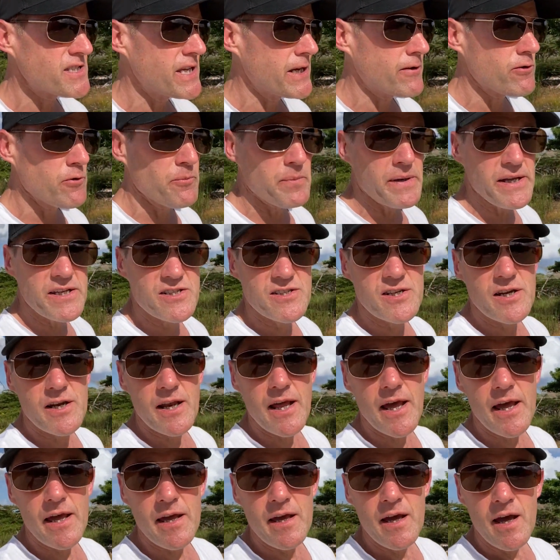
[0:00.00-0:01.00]
Secret Beach
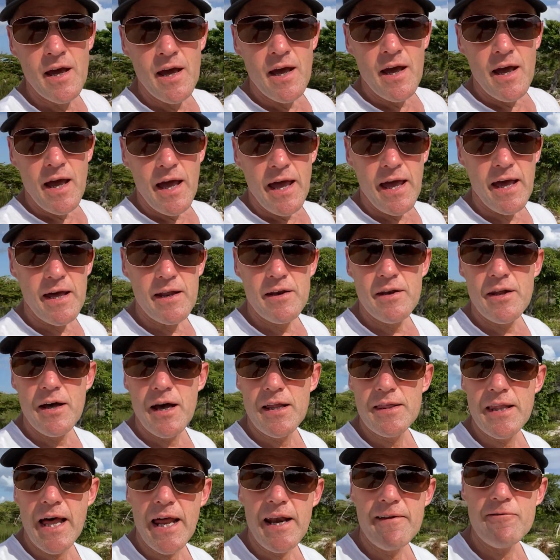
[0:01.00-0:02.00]
today, and
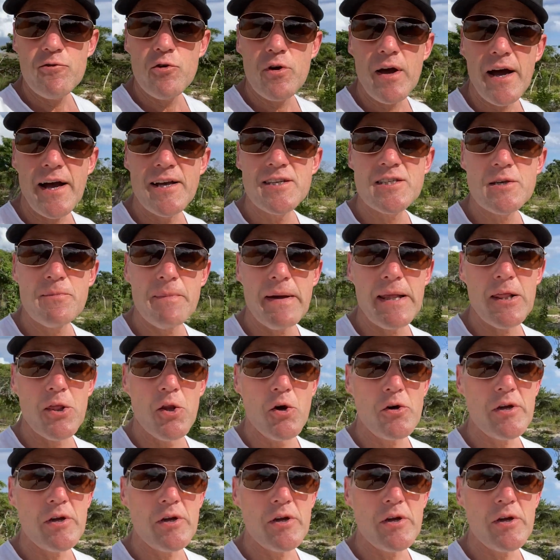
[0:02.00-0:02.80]
a lot of you guys have been